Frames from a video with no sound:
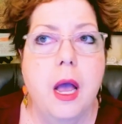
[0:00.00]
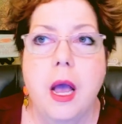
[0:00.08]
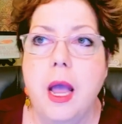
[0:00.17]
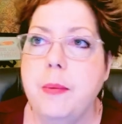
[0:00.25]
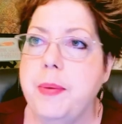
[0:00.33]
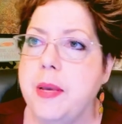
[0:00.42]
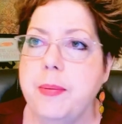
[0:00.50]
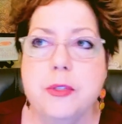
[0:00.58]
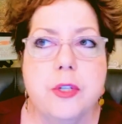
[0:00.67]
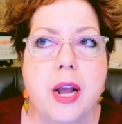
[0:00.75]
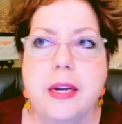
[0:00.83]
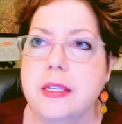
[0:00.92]
And people
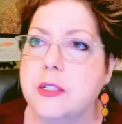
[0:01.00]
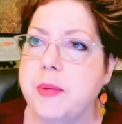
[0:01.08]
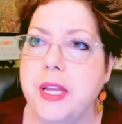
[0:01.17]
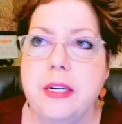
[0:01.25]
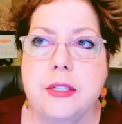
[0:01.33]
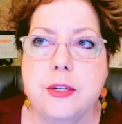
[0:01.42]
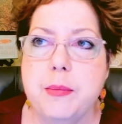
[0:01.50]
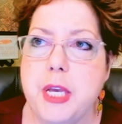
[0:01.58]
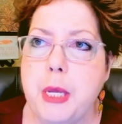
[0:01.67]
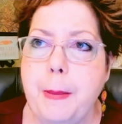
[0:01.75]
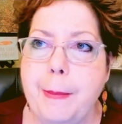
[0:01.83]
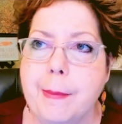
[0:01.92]
tried to explain it to
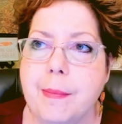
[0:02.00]
me.